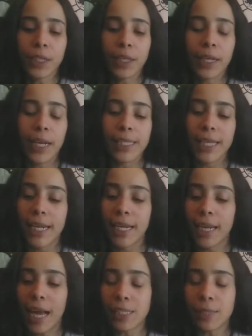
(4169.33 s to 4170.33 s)
Let's see
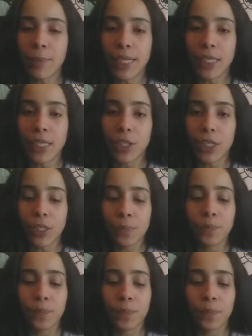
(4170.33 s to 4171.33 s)
in last messages.
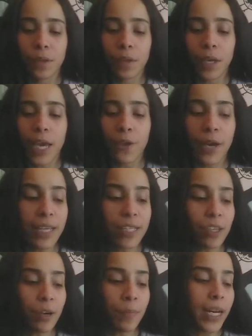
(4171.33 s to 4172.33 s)
Okay, you
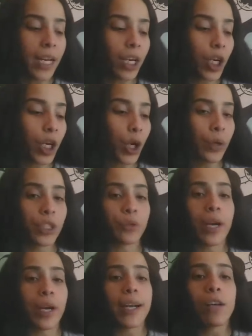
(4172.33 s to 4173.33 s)
guys are being encouraged
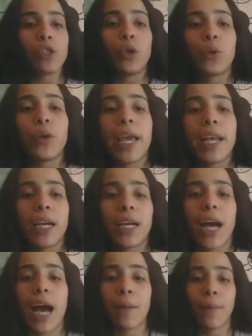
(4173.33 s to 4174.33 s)
right now to create a
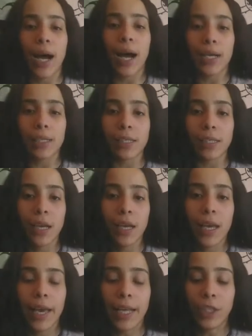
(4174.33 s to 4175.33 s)
God box
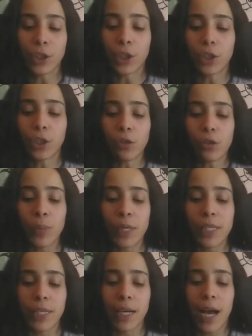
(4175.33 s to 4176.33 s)
and journal,
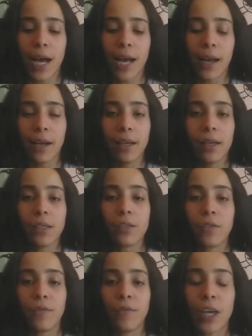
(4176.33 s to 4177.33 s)
speak to God,
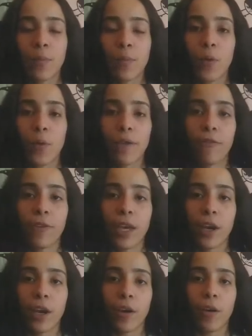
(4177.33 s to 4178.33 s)
to vacuum away
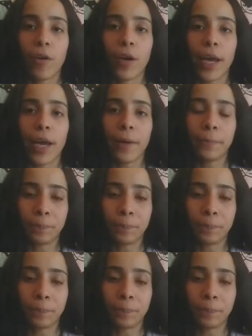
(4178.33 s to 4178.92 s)
fear, okay?